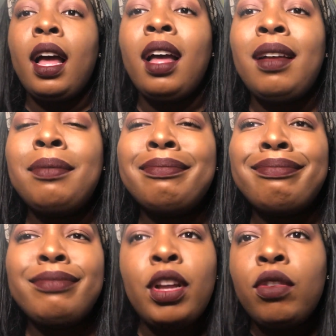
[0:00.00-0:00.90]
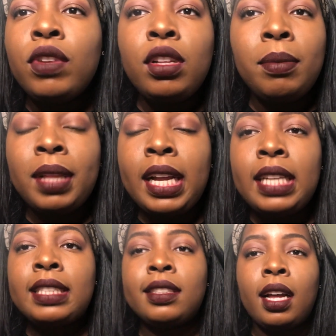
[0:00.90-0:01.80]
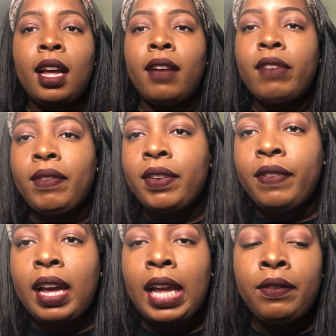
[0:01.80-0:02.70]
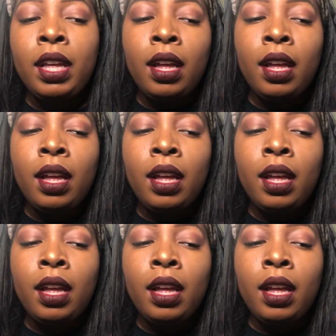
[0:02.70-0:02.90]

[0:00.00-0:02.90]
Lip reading: No real complaints. 5 out of 5.